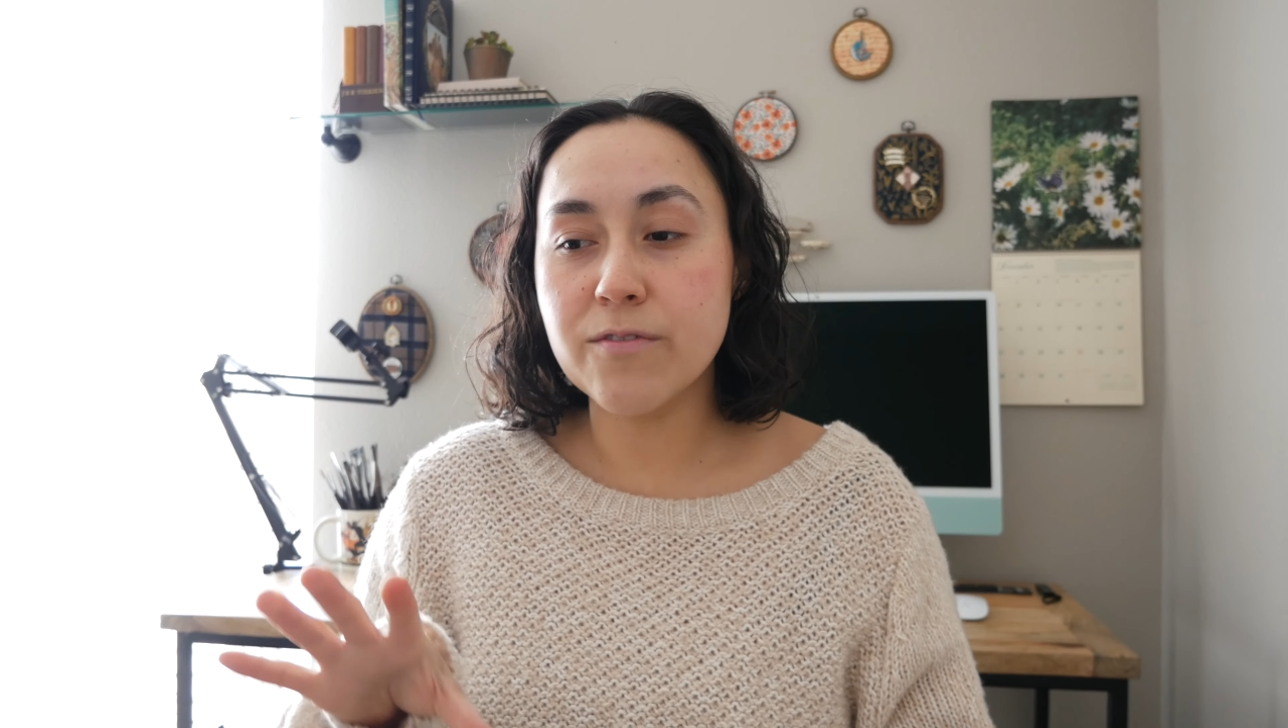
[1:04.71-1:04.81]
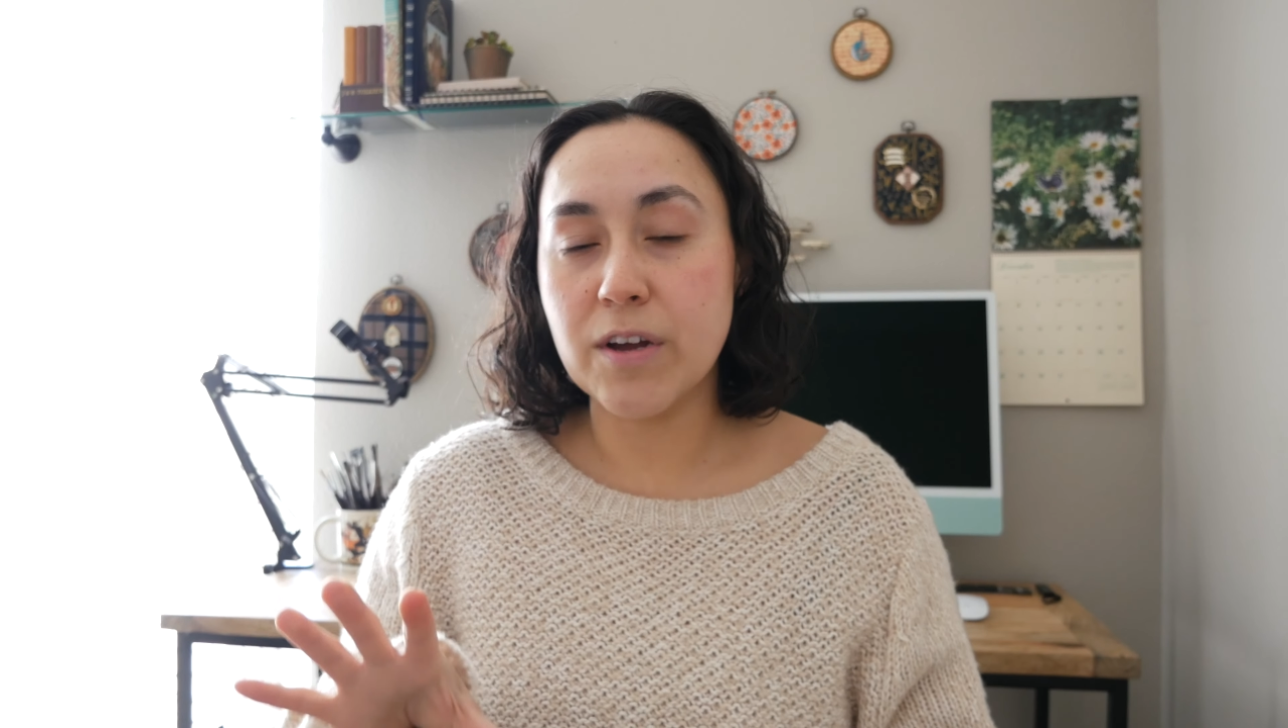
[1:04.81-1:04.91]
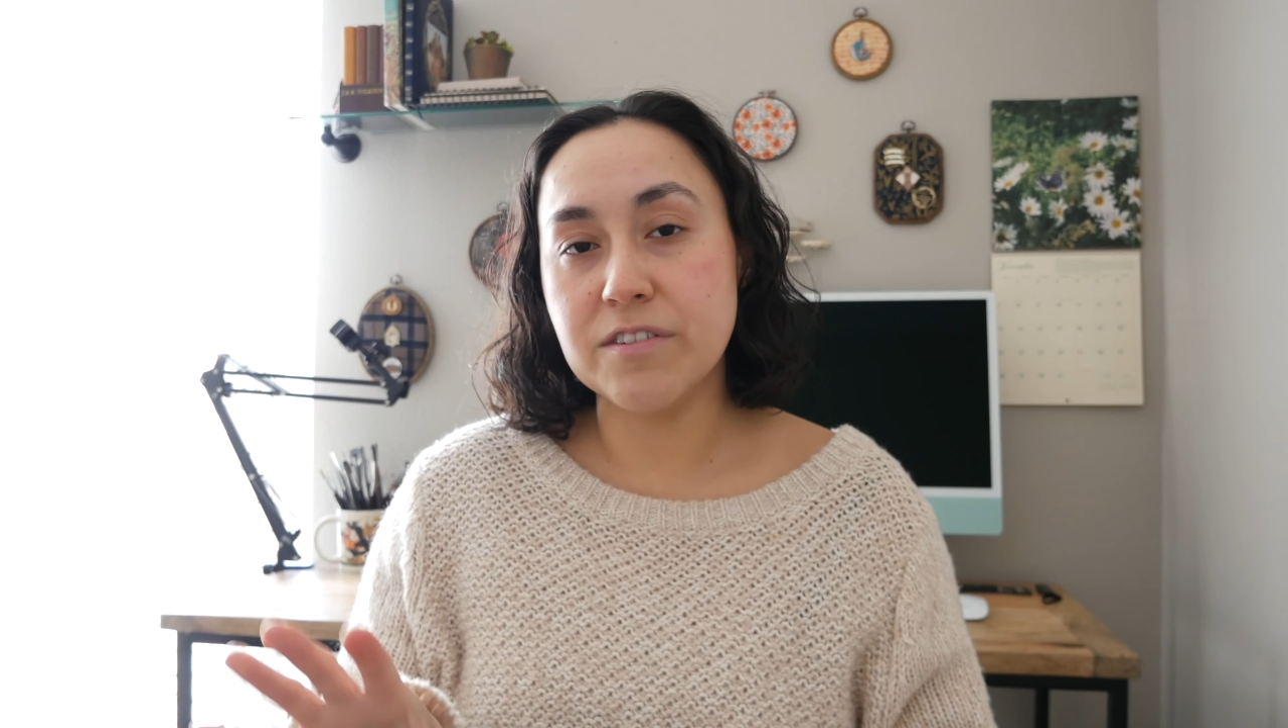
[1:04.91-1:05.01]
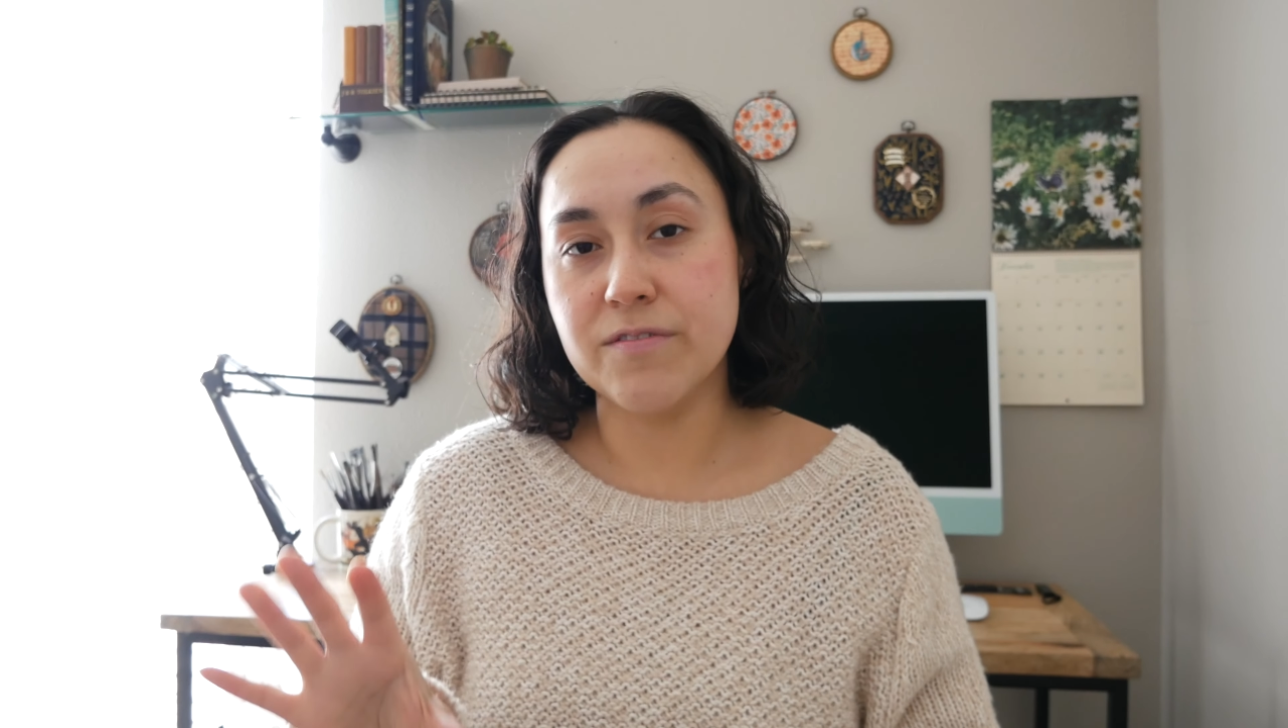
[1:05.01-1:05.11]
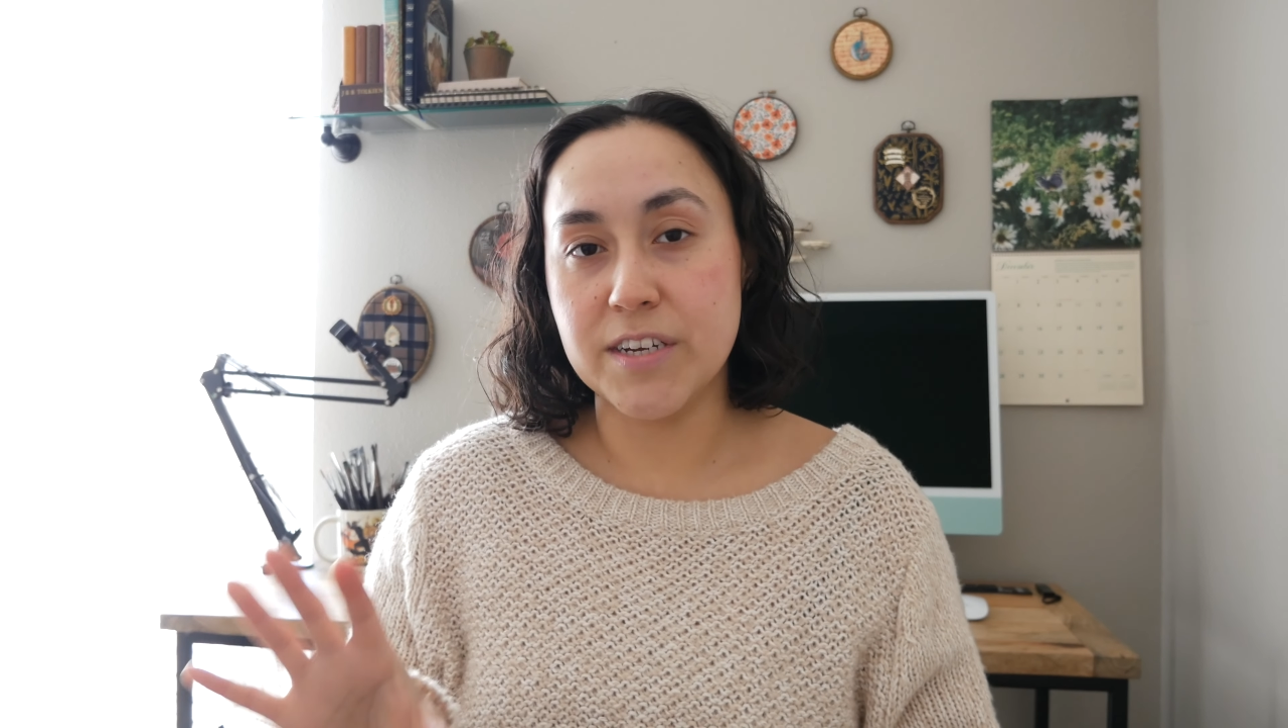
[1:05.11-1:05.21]

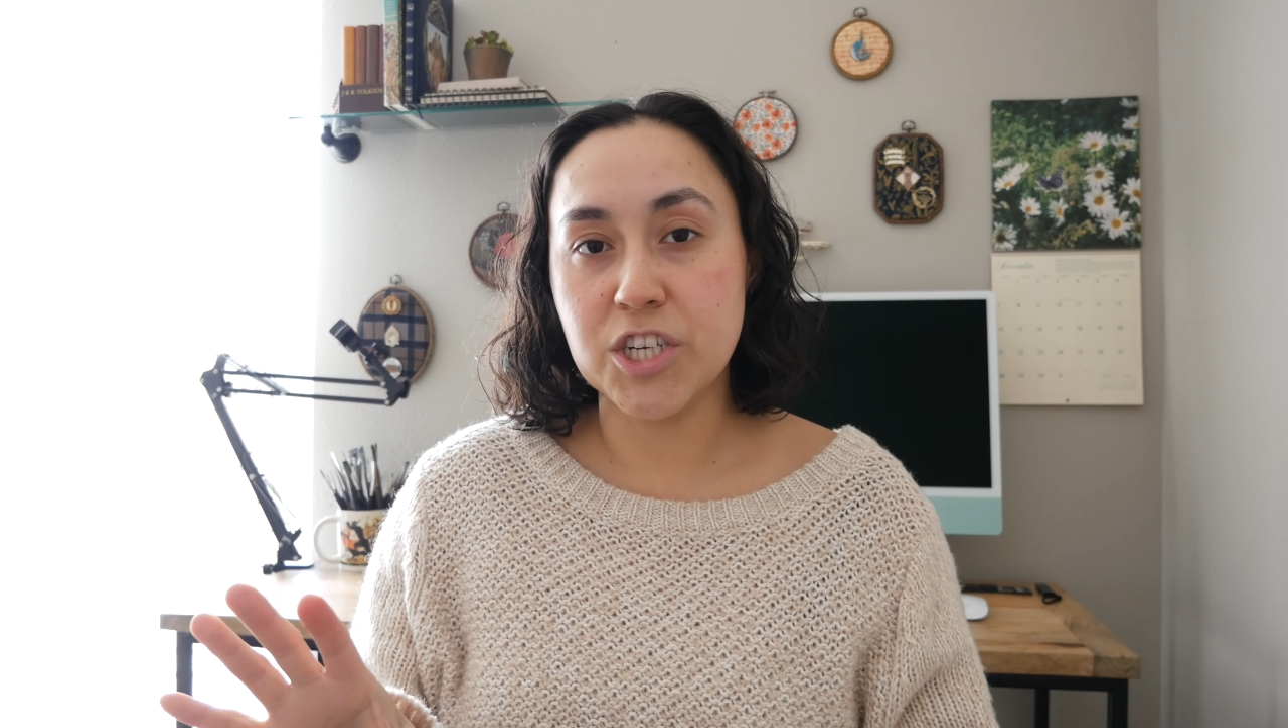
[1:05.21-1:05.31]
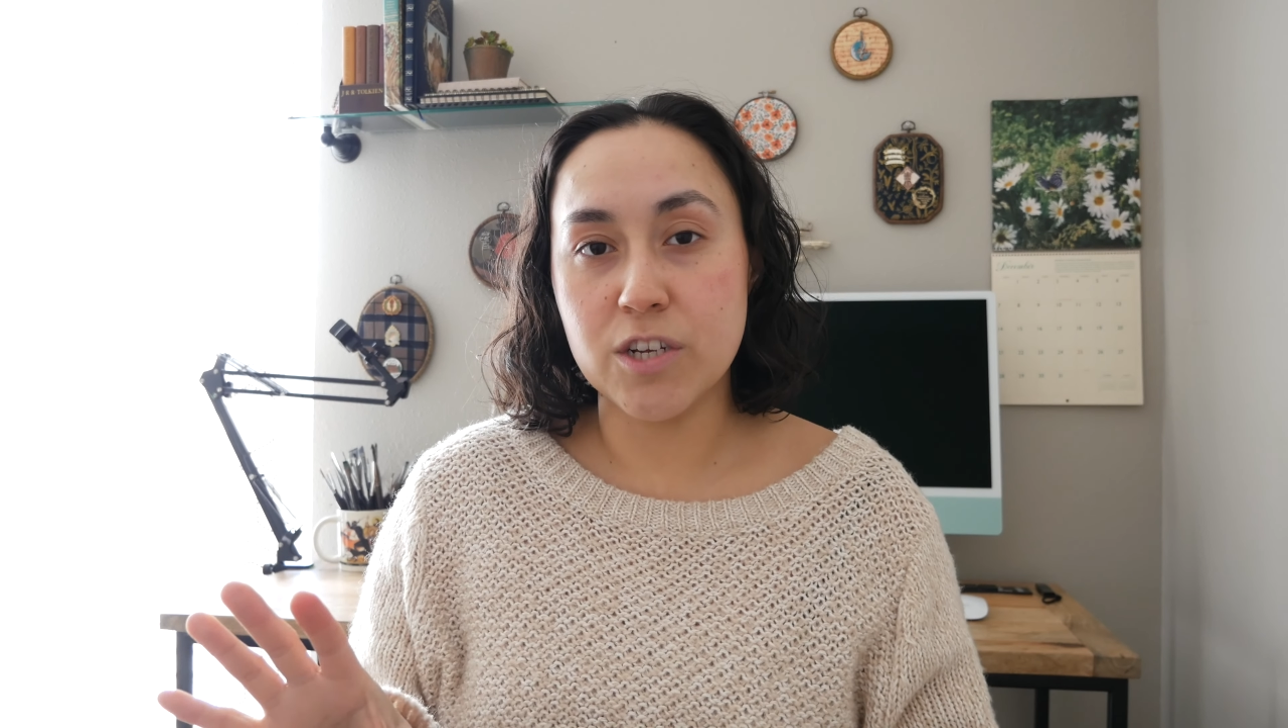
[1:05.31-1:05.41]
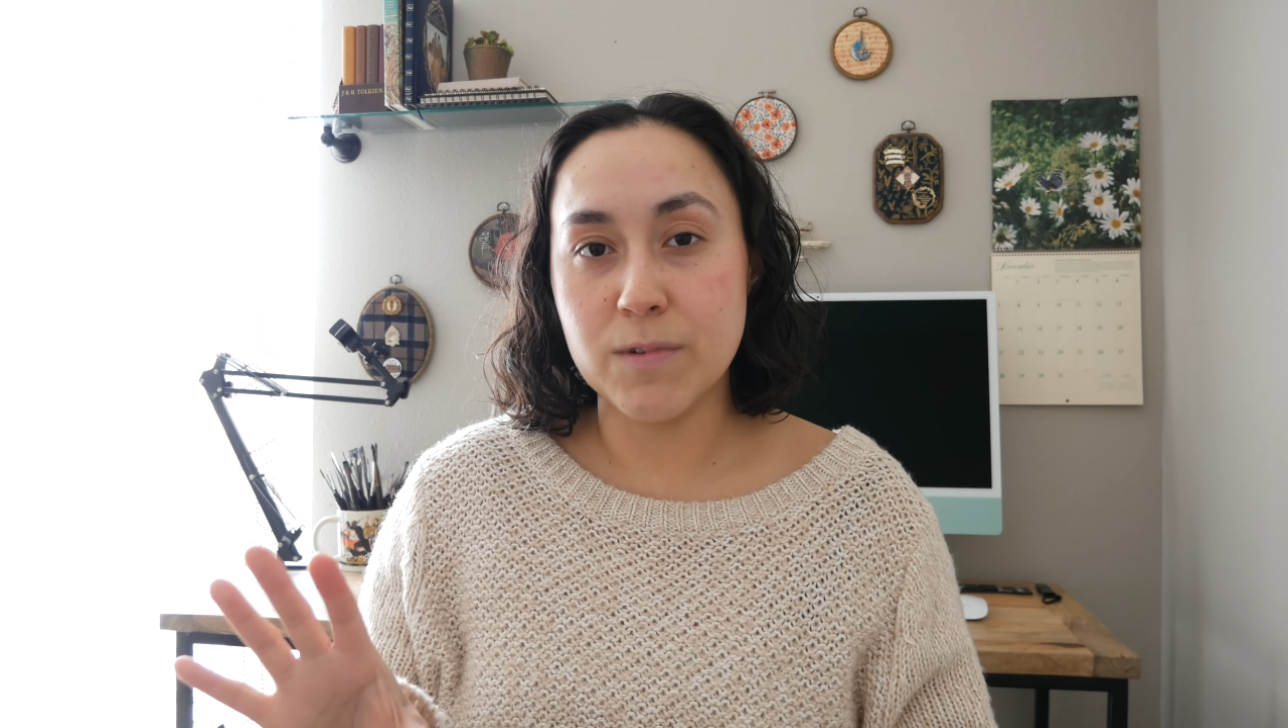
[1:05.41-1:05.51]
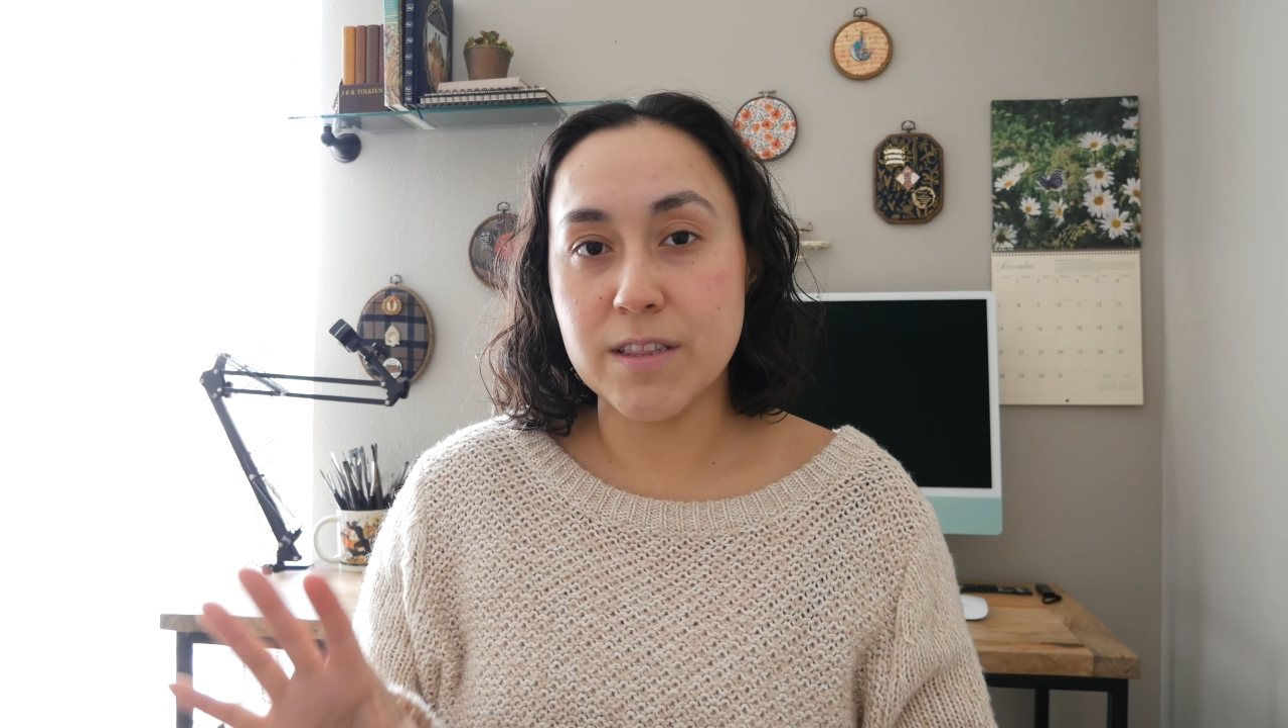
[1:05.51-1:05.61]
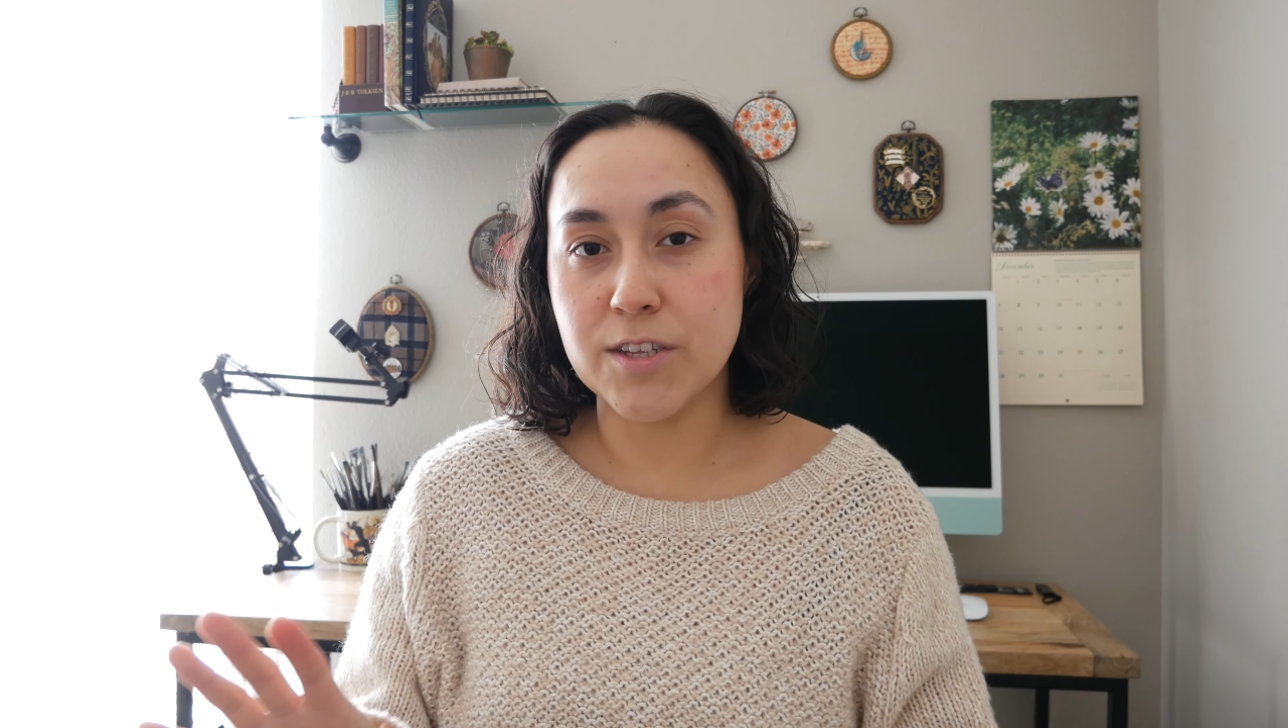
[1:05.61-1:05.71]
reservation with